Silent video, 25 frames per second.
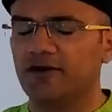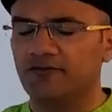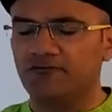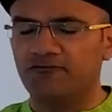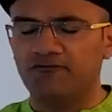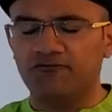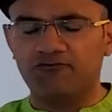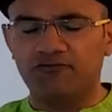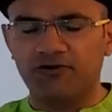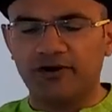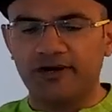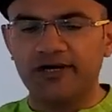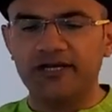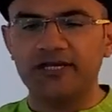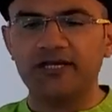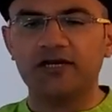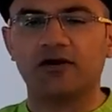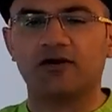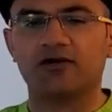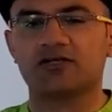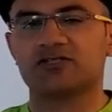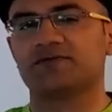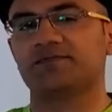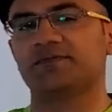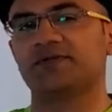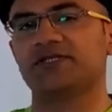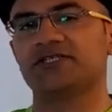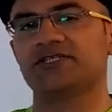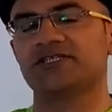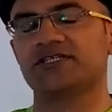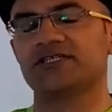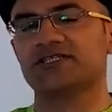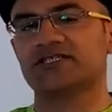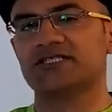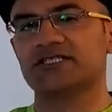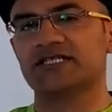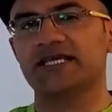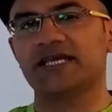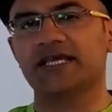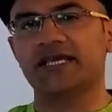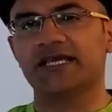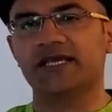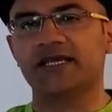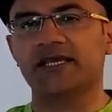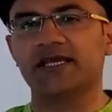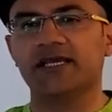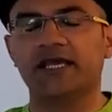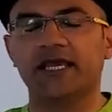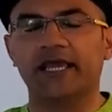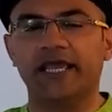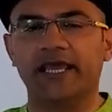very auspicious day.